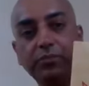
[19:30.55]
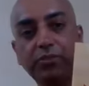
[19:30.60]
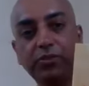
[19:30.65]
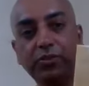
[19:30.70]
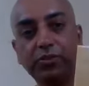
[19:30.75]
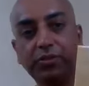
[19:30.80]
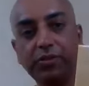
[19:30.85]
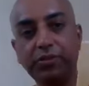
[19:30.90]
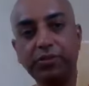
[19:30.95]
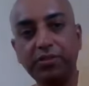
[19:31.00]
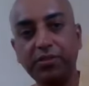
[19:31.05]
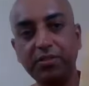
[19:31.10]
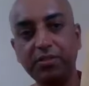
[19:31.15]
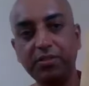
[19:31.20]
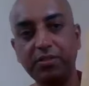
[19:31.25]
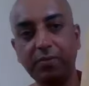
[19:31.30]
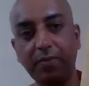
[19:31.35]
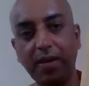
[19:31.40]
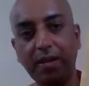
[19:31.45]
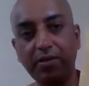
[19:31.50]
So this is
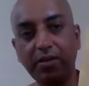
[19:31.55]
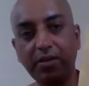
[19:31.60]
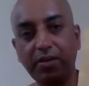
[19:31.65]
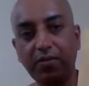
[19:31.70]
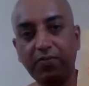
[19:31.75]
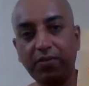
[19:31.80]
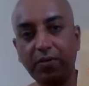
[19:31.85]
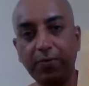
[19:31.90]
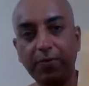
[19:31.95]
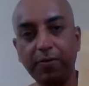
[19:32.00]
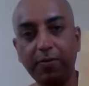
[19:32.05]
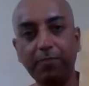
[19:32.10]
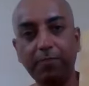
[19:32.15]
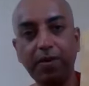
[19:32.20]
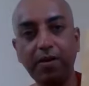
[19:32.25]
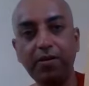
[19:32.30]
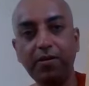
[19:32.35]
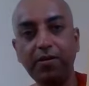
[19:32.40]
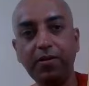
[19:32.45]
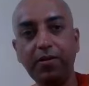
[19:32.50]
the manual of Abhidhamma.